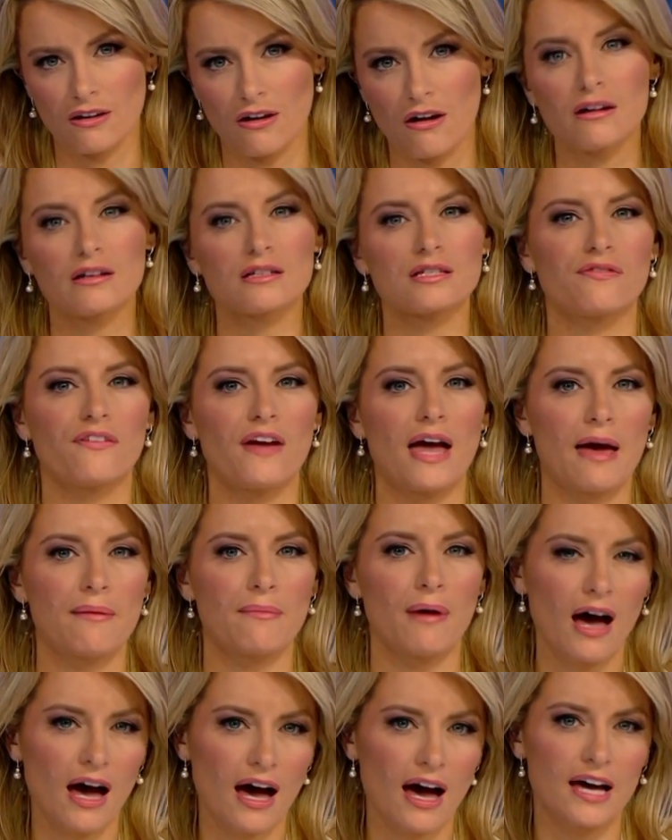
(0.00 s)
Oxfam
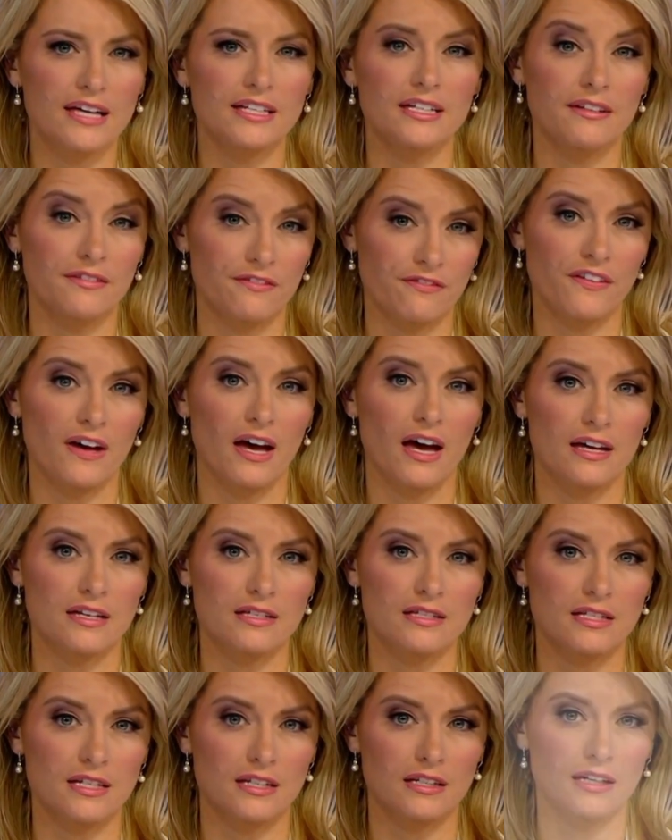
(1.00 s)
hard and fast.
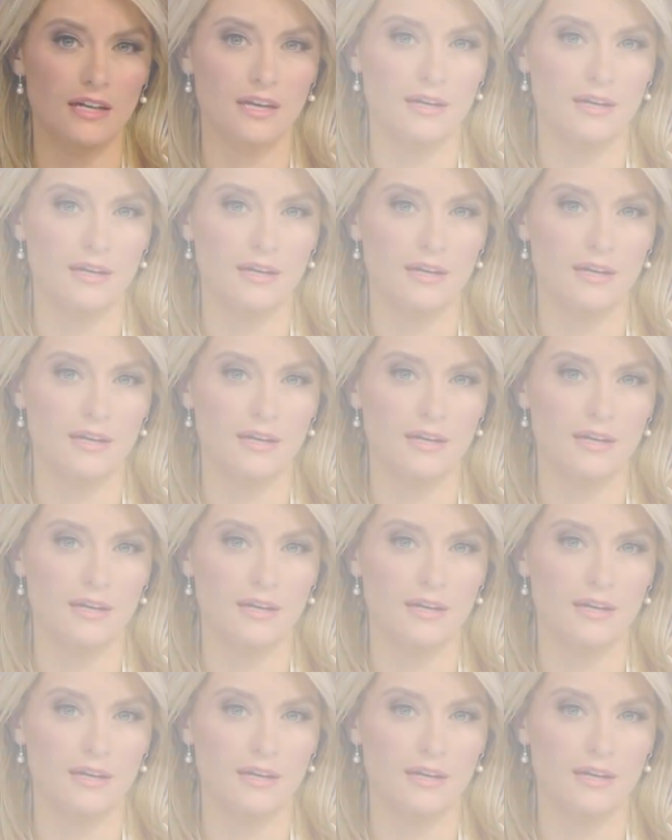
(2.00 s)
Oxfam's